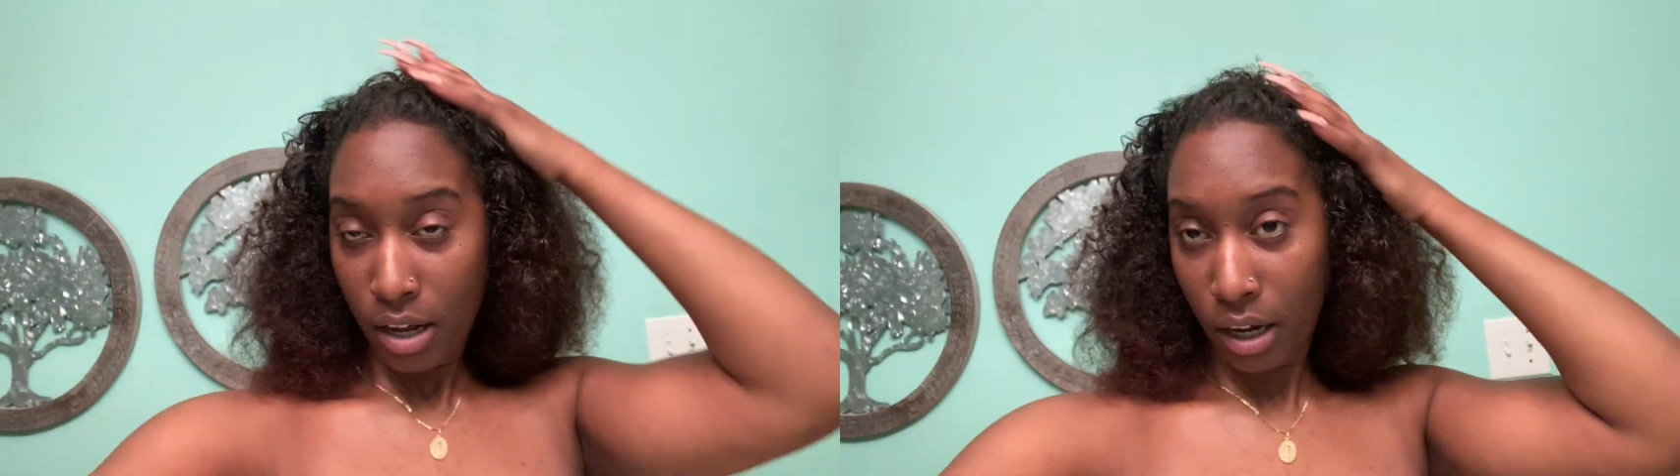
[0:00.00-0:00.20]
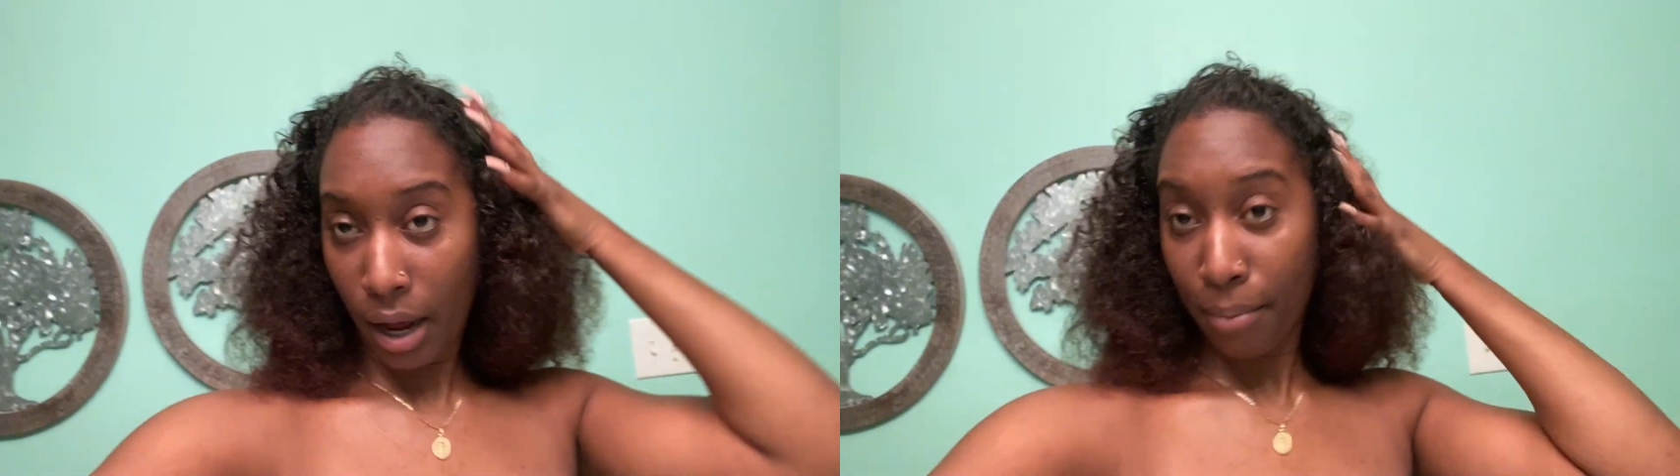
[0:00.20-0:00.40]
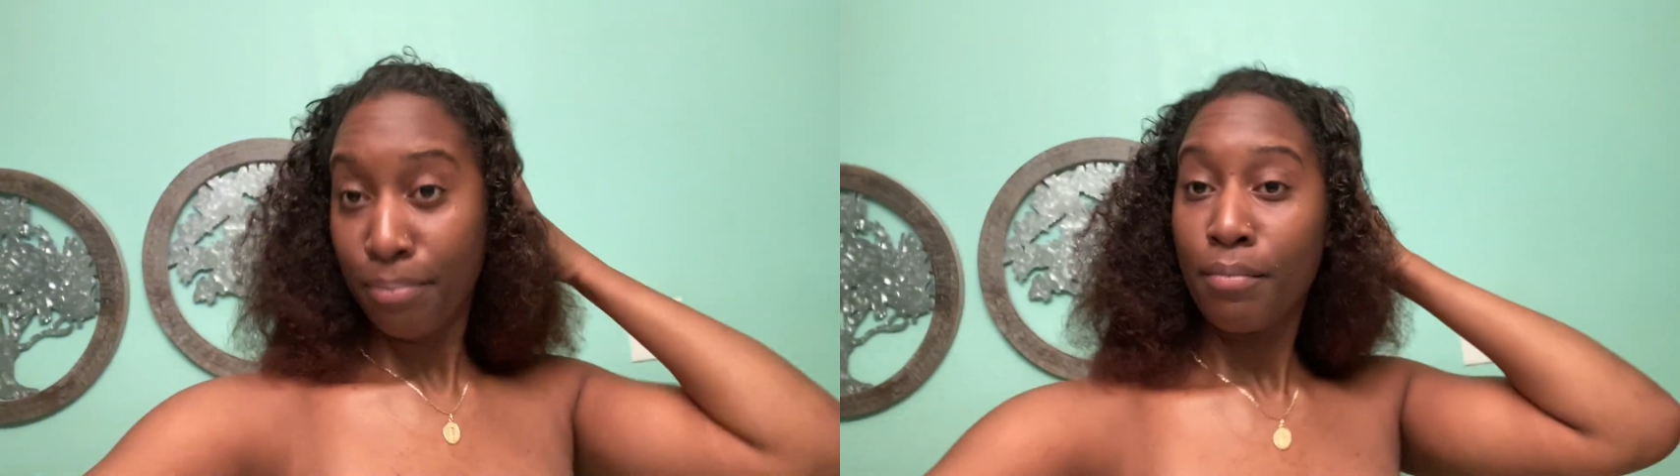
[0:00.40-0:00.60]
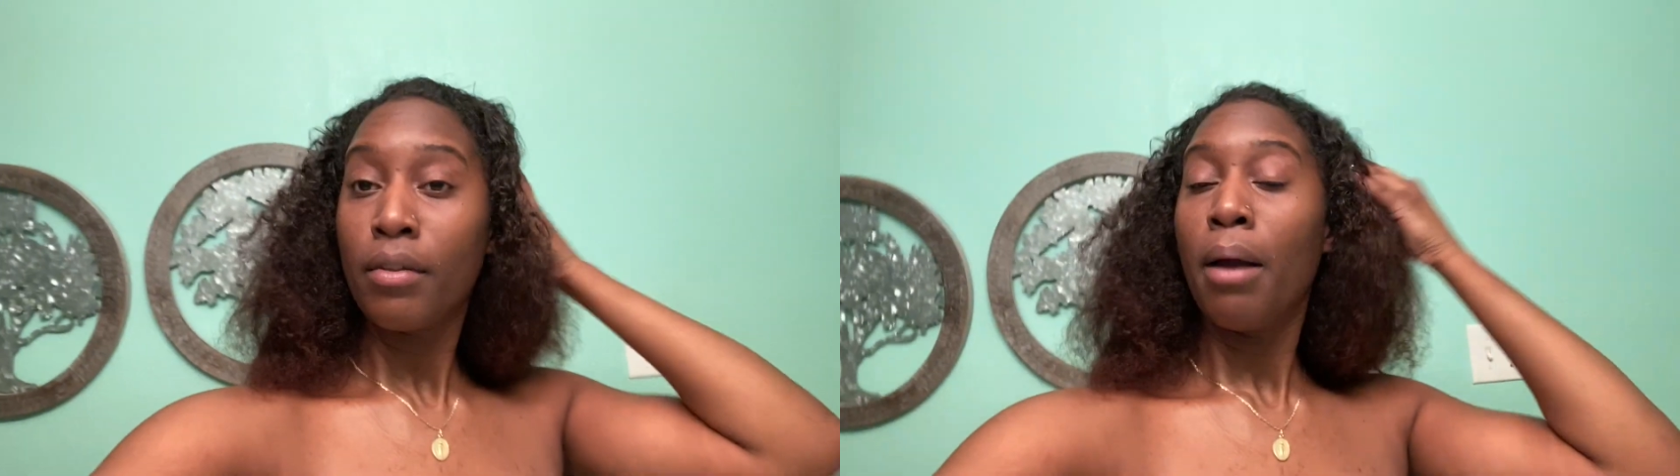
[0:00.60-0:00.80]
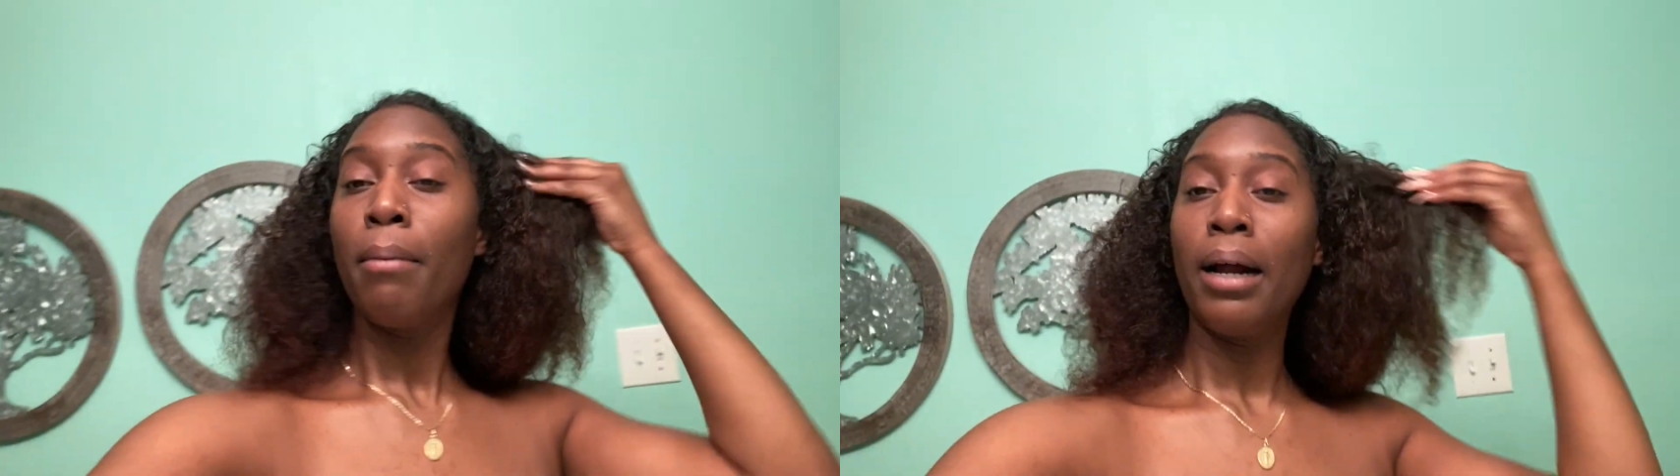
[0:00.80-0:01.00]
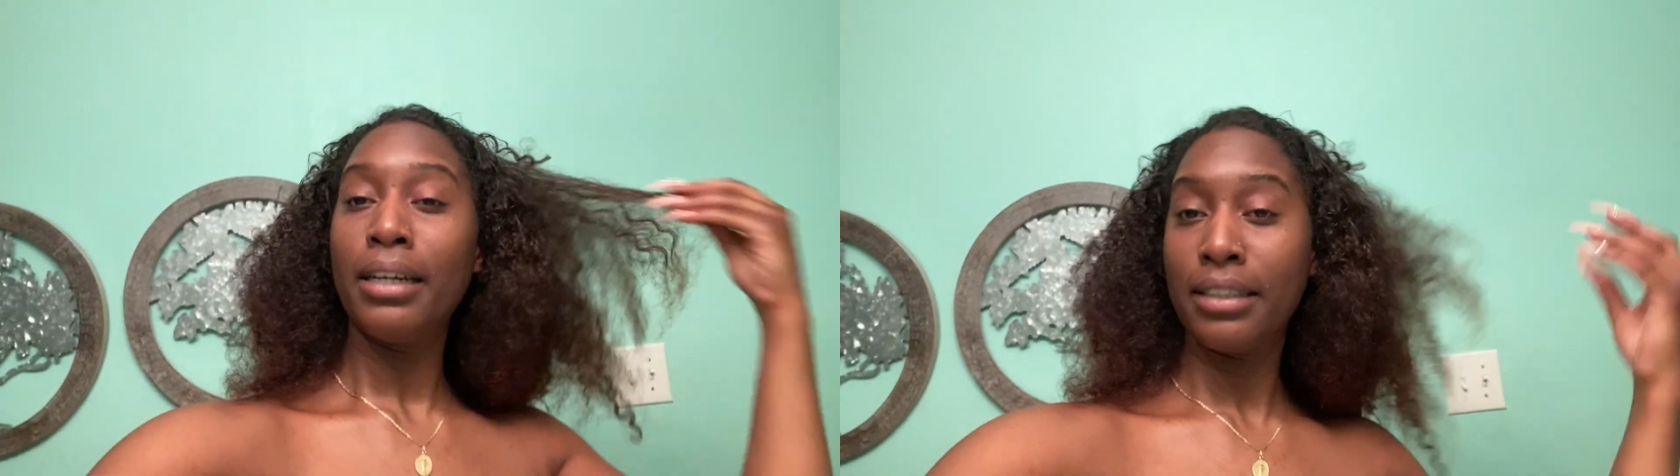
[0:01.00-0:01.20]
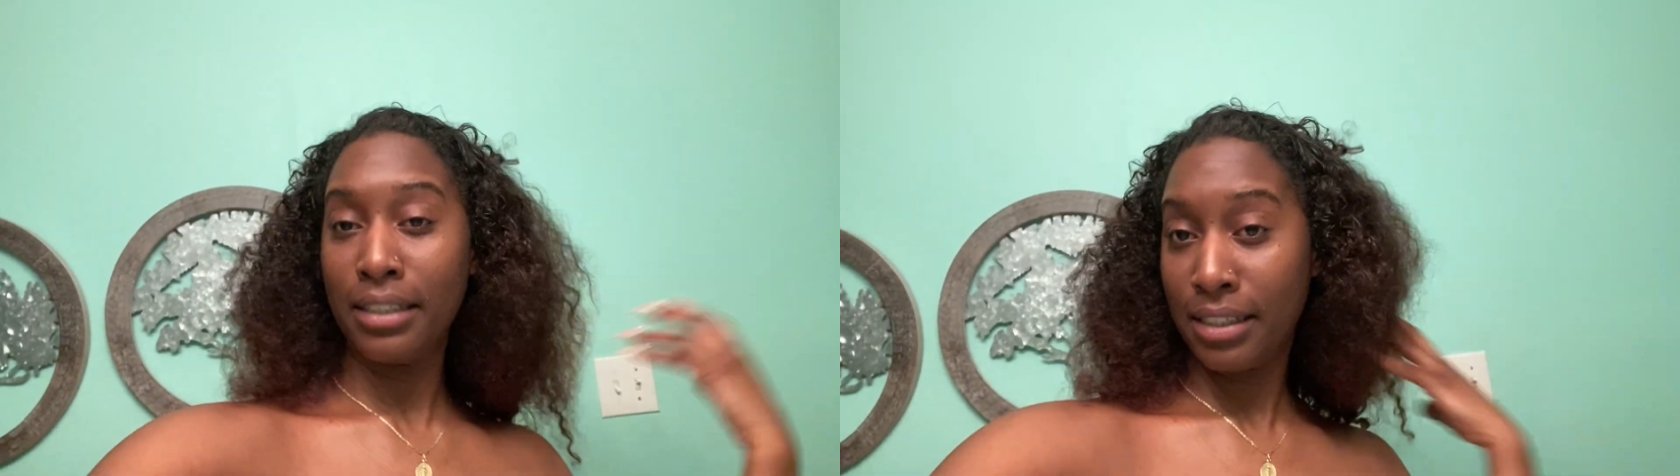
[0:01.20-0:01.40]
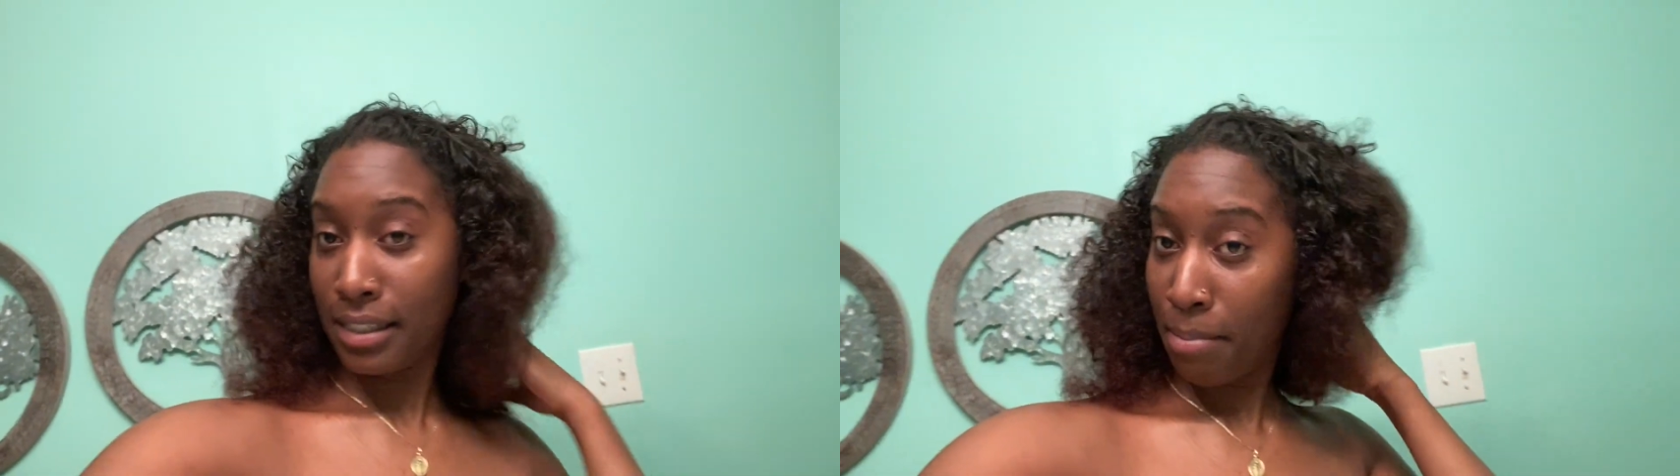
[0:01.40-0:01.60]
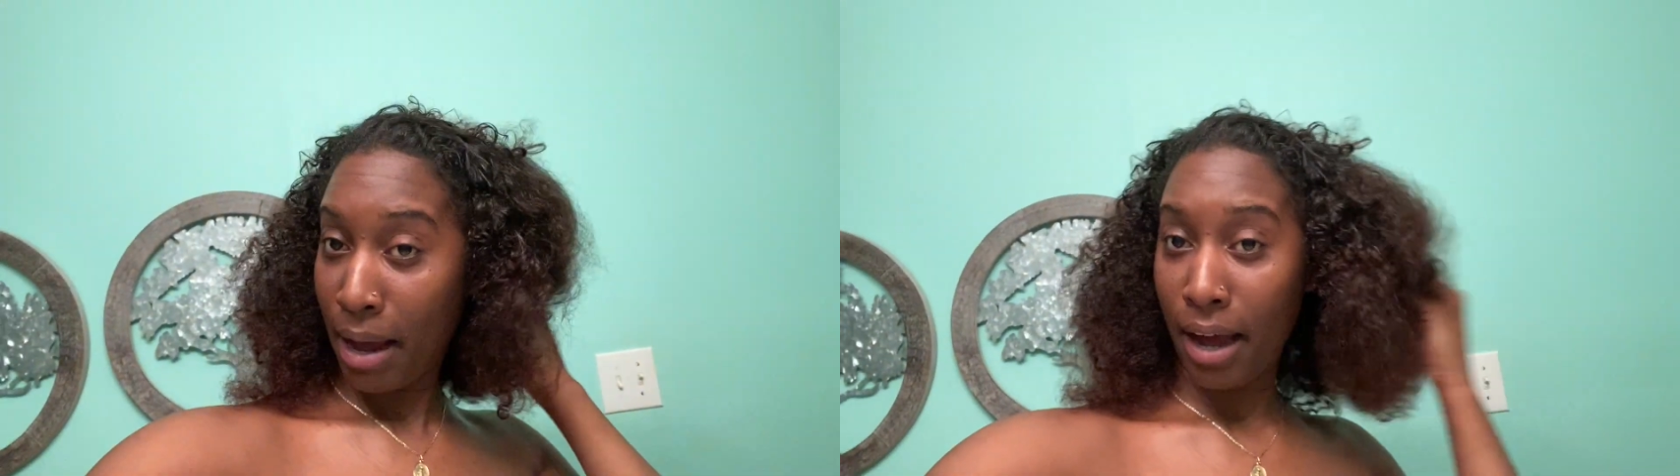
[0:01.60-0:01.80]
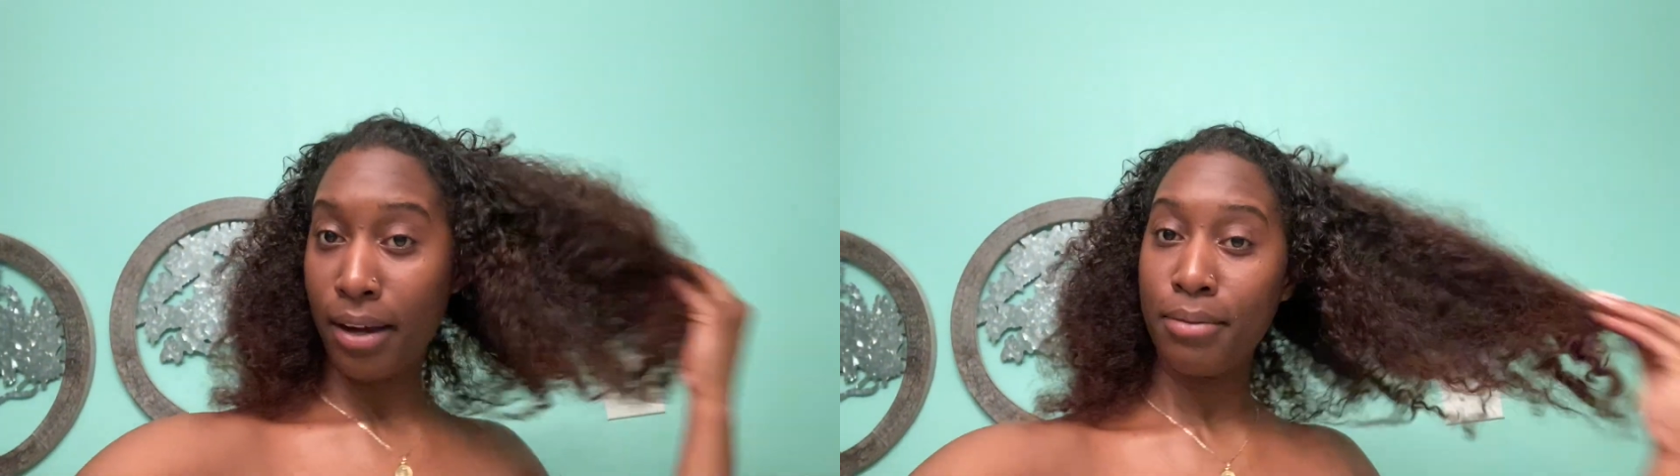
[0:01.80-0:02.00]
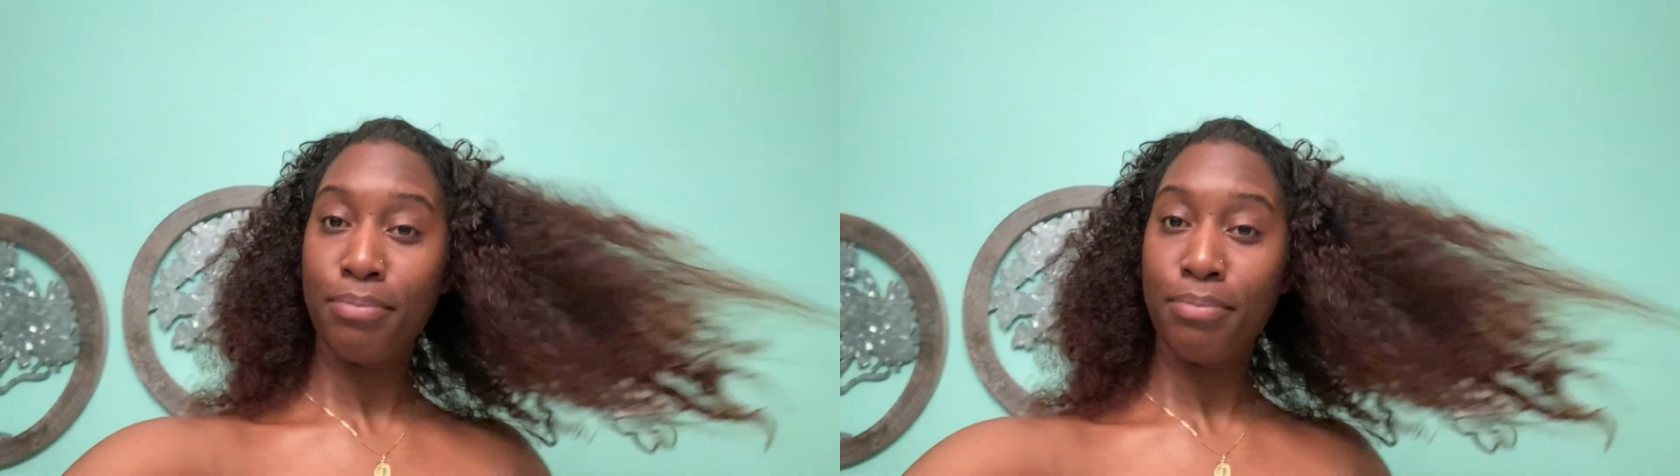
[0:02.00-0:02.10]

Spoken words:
Okay, I guess let's get back.